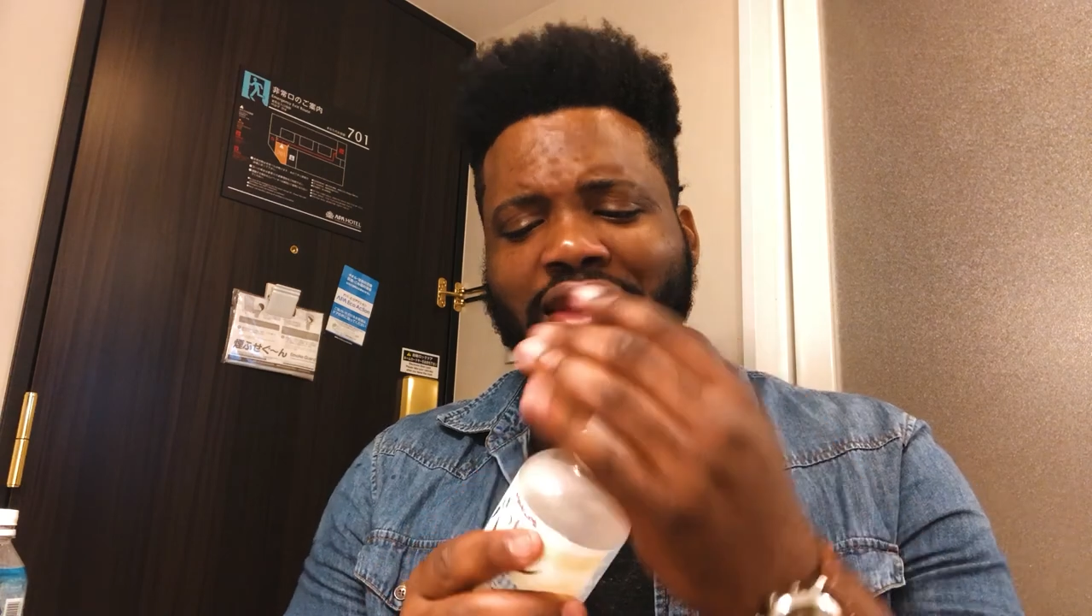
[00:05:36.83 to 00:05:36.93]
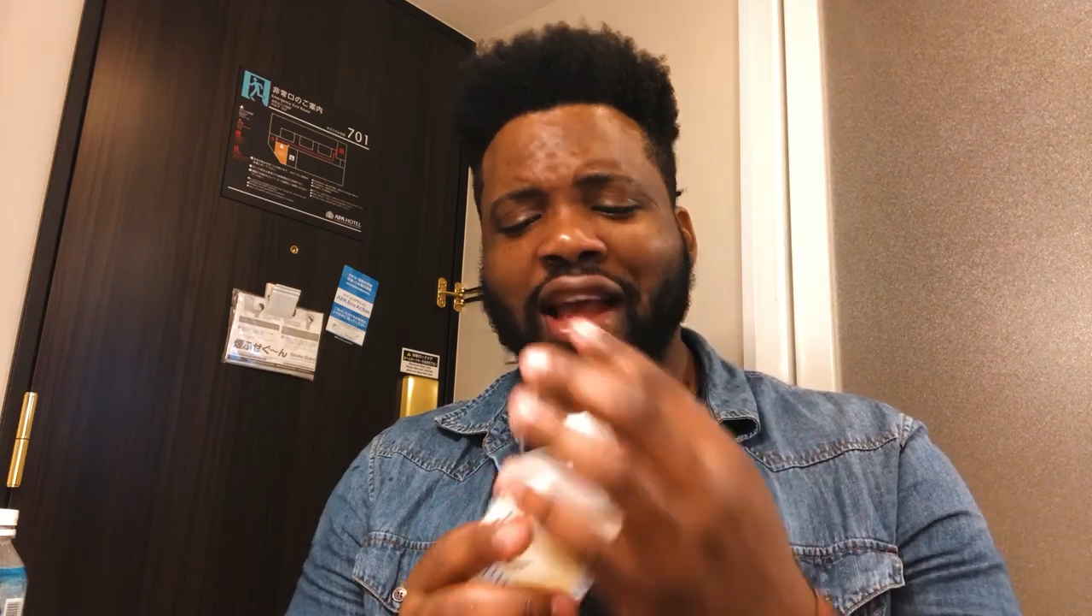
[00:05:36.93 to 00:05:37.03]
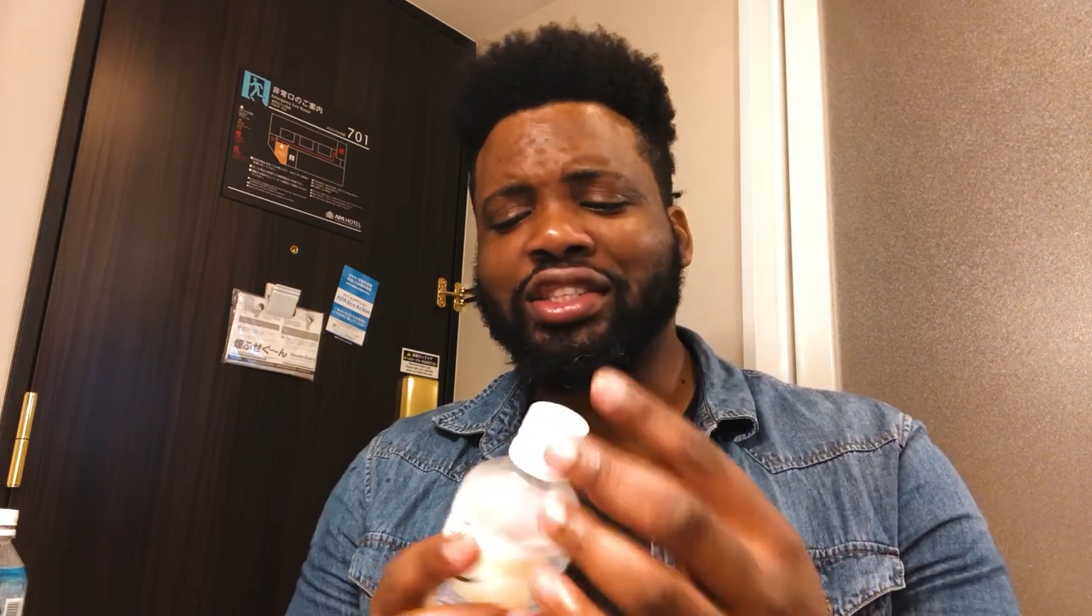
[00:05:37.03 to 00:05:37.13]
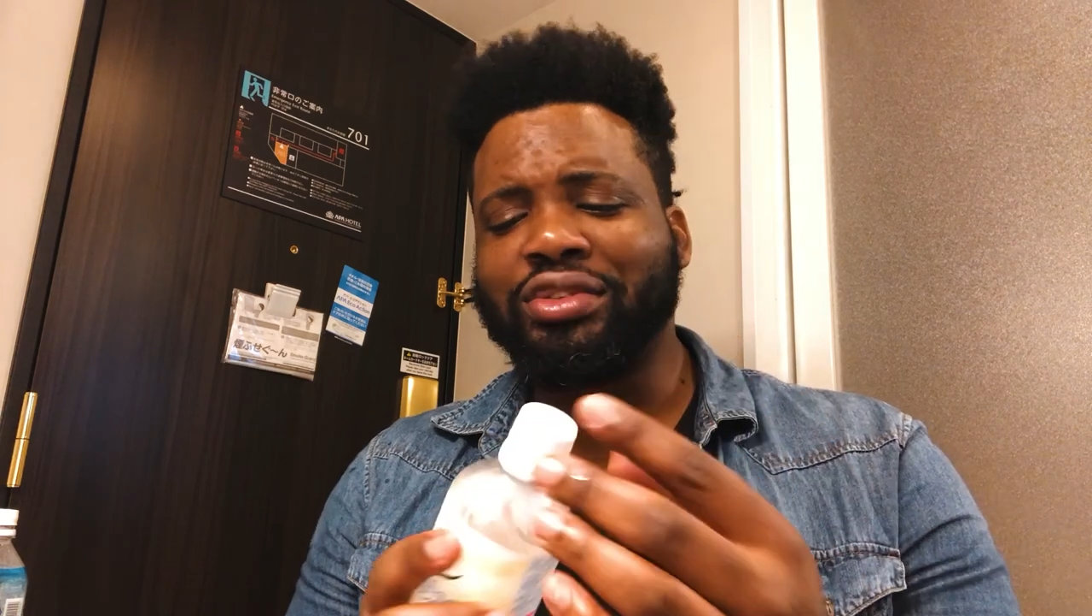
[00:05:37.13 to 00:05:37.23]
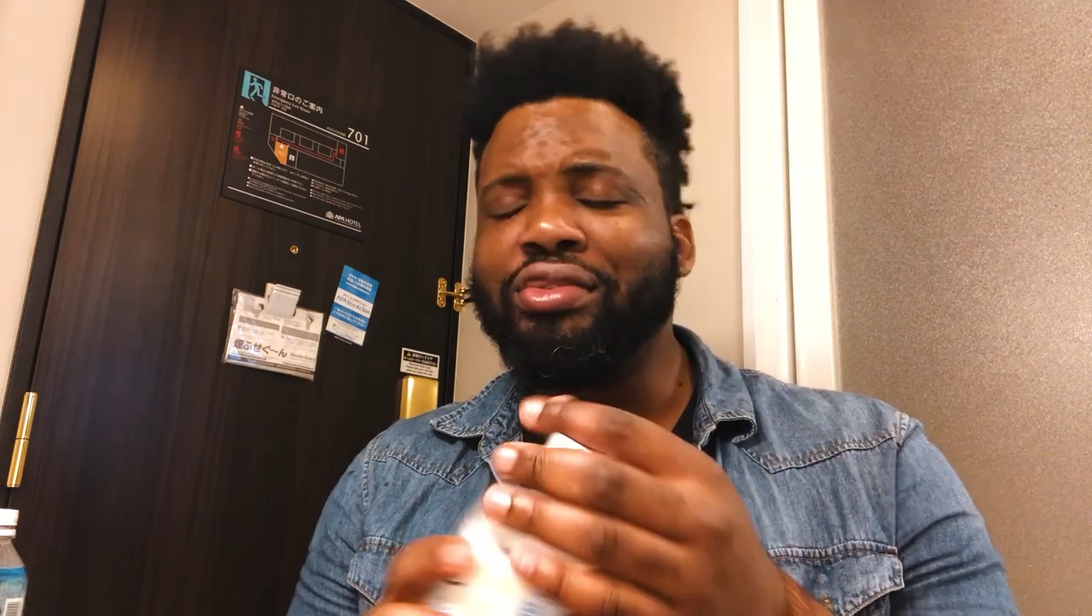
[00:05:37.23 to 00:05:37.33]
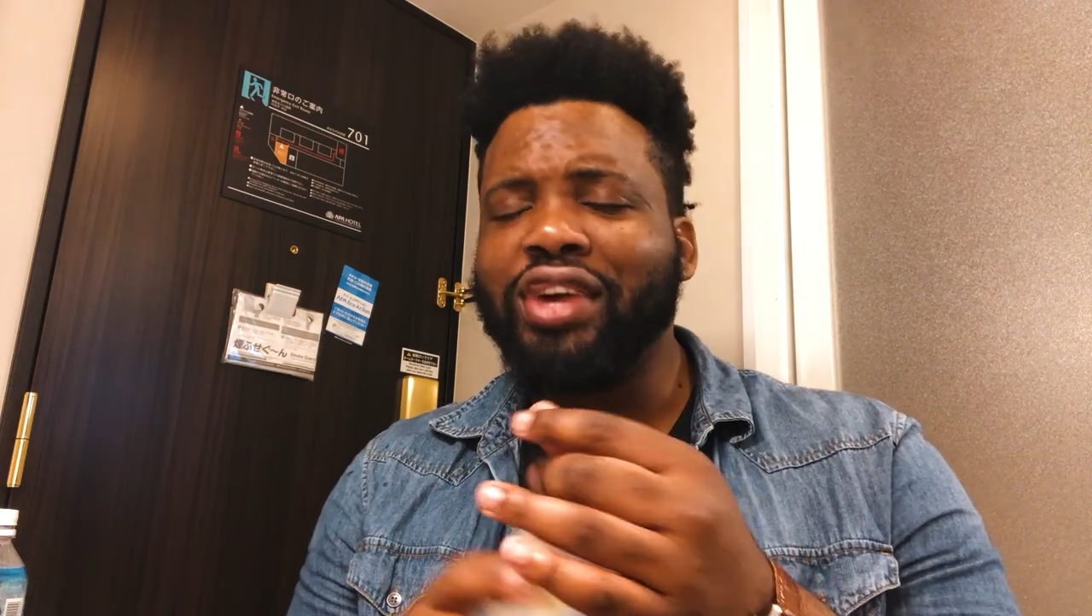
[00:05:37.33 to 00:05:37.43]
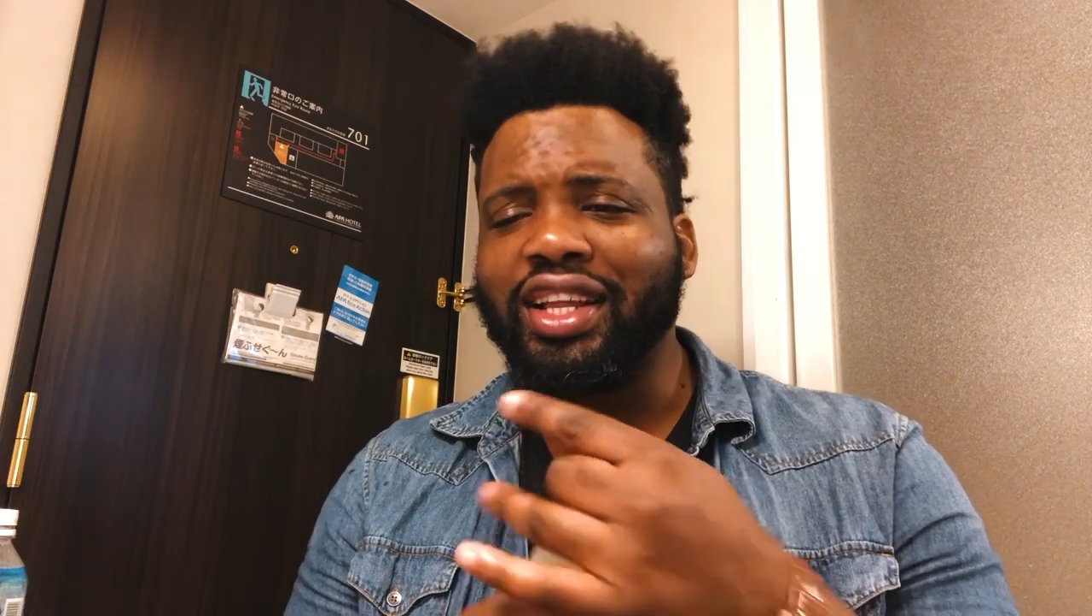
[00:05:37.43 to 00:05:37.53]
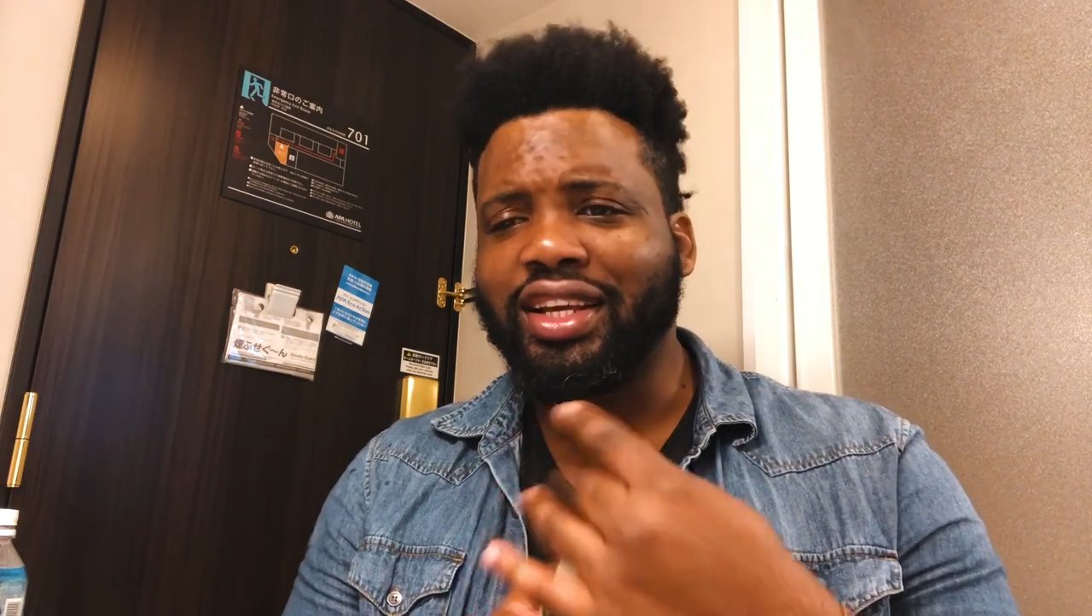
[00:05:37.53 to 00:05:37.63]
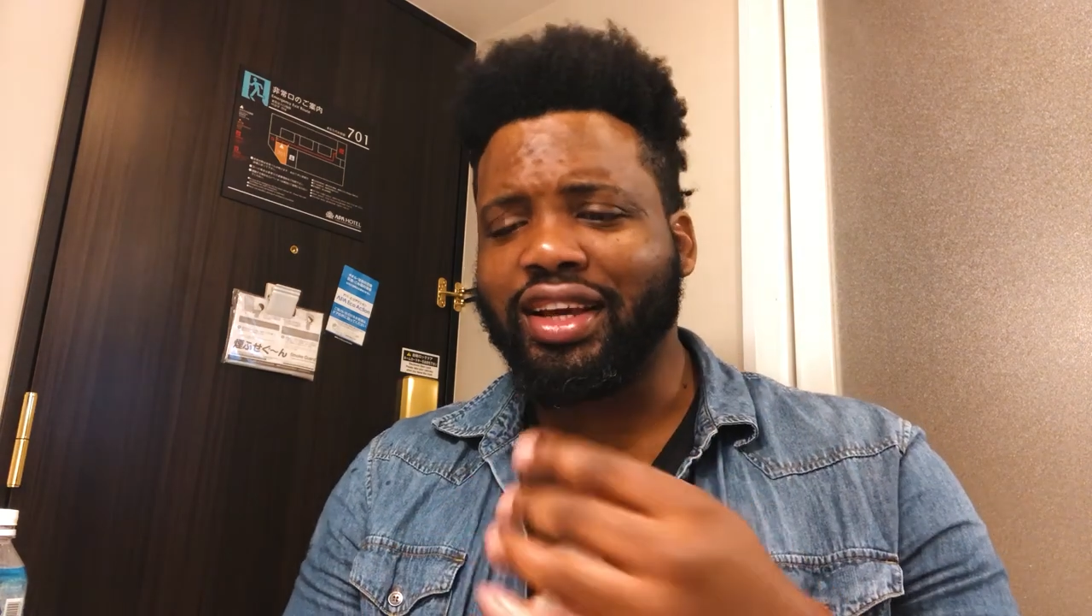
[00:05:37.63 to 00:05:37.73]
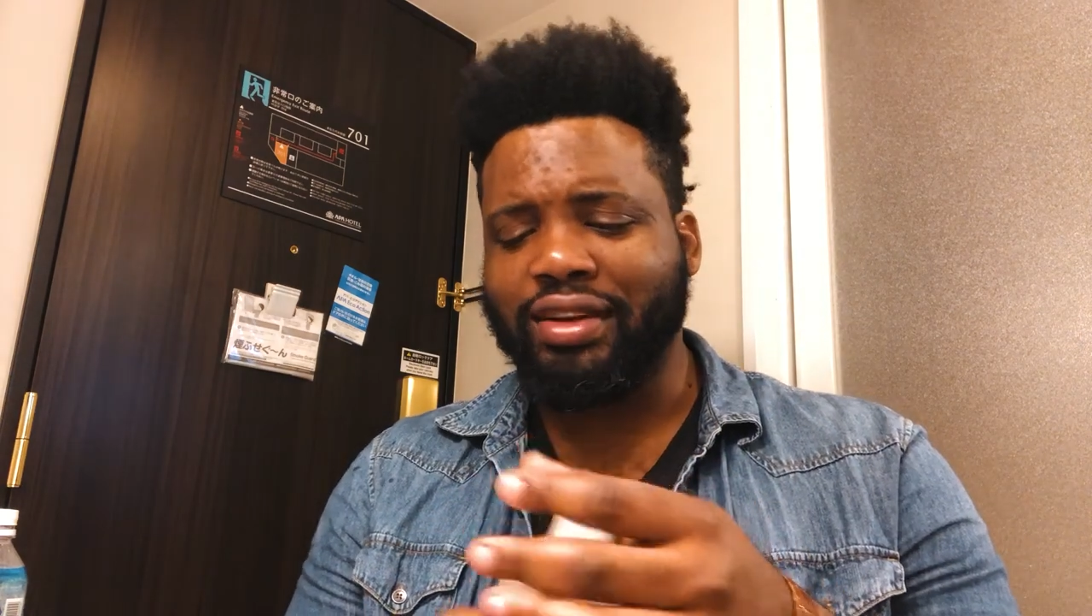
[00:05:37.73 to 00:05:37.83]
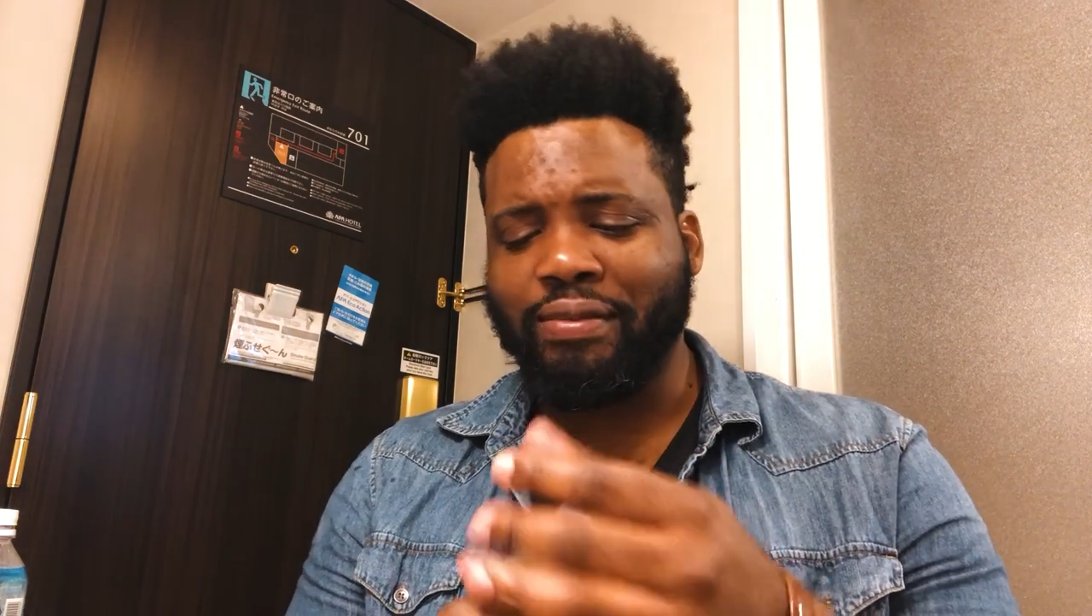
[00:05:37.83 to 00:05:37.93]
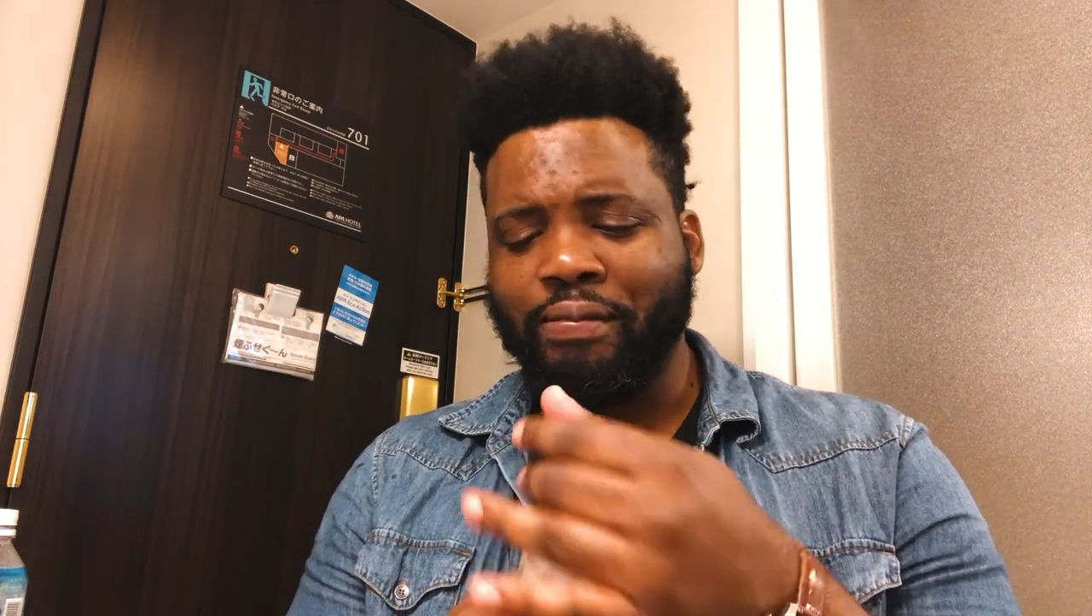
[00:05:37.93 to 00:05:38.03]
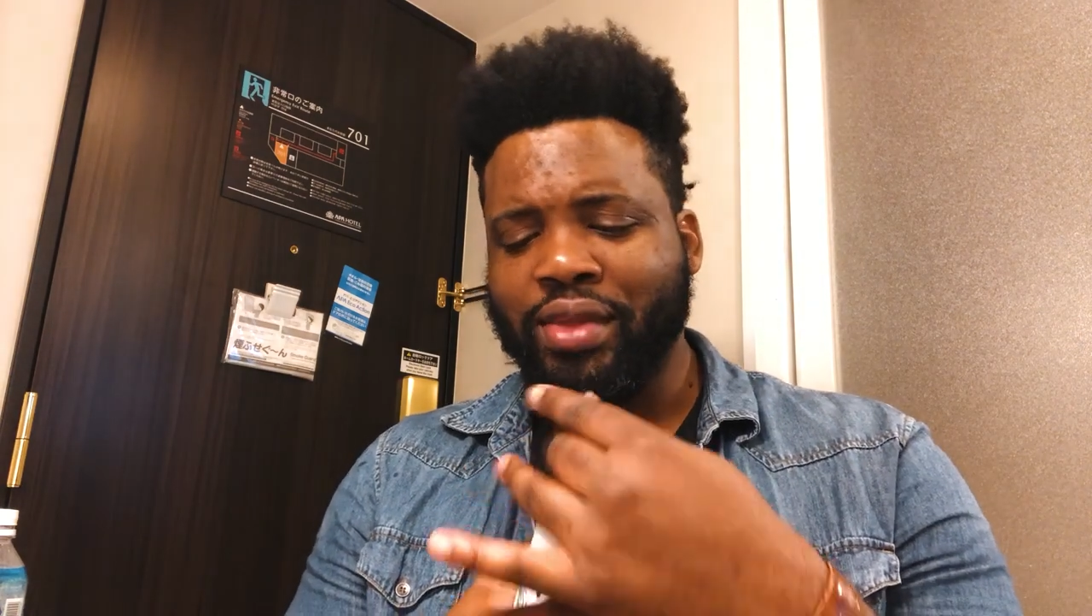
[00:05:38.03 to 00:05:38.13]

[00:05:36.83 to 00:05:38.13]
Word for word: That's really good.